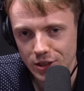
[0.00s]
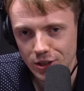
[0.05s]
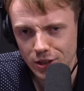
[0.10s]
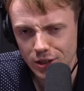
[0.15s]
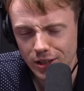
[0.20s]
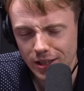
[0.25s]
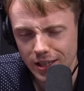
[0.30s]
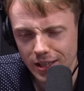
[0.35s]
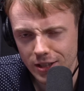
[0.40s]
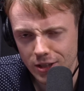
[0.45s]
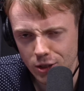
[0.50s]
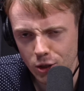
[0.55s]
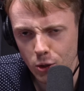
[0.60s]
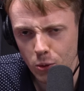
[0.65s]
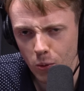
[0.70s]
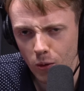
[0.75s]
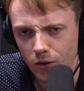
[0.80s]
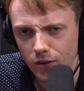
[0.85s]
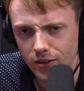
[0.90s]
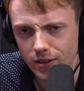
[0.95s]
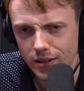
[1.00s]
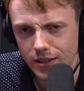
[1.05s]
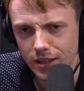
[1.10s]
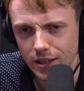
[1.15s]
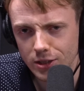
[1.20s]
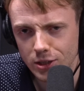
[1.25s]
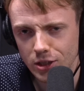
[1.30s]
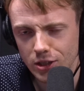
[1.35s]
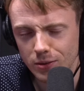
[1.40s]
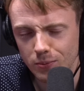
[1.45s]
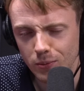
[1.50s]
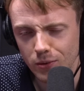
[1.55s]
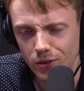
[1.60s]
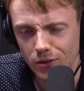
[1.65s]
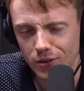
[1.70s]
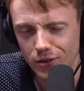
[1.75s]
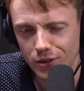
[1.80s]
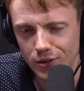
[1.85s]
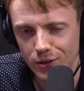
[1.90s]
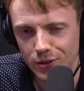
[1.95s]
You can go on. That's
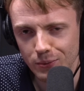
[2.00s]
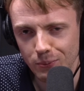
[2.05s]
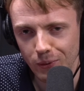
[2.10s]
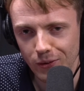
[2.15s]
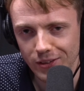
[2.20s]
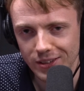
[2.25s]
what